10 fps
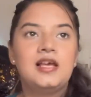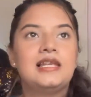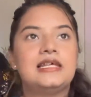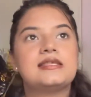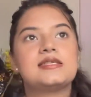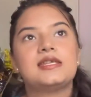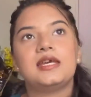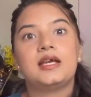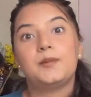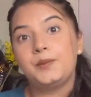Let's
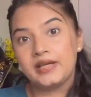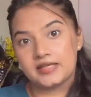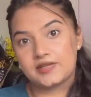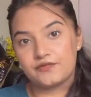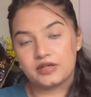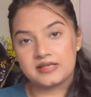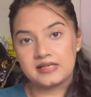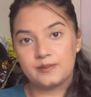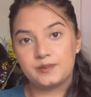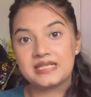take a place. For
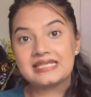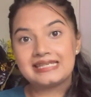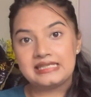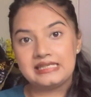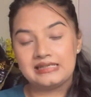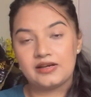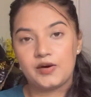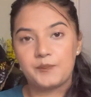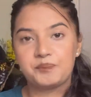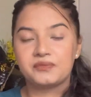example, city.
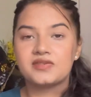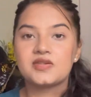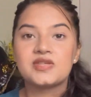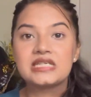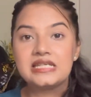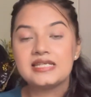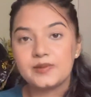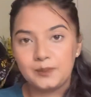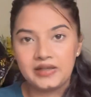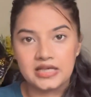So city is a
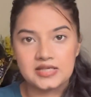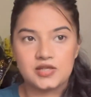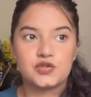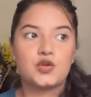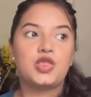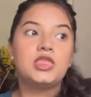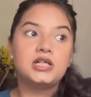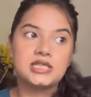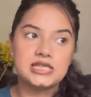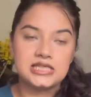place. So the
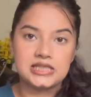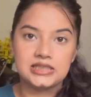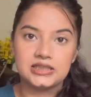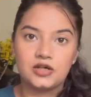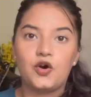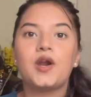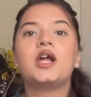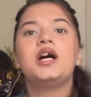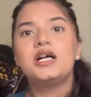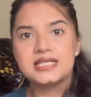city or
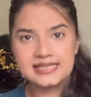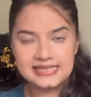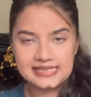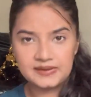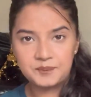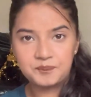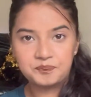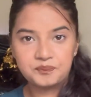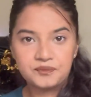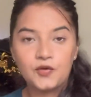a city.
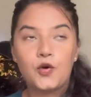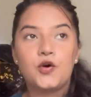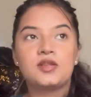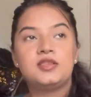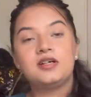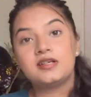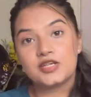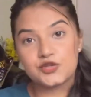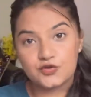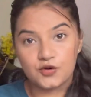Or the
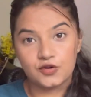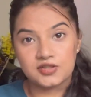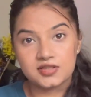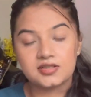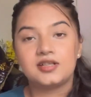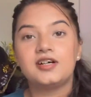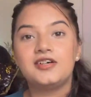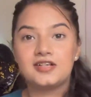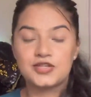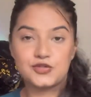restaurant, a
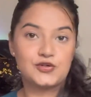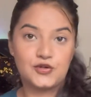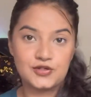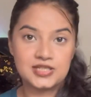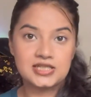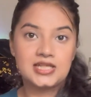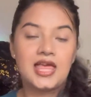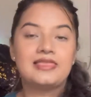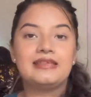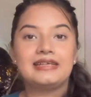restaurant.
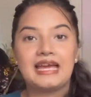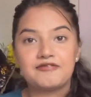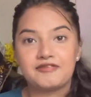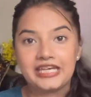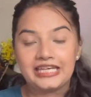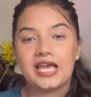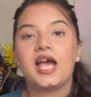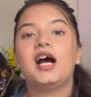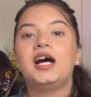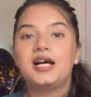The cafe,
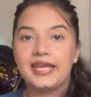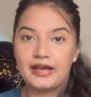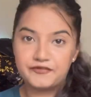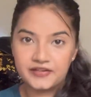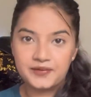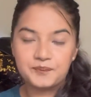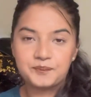a cafe.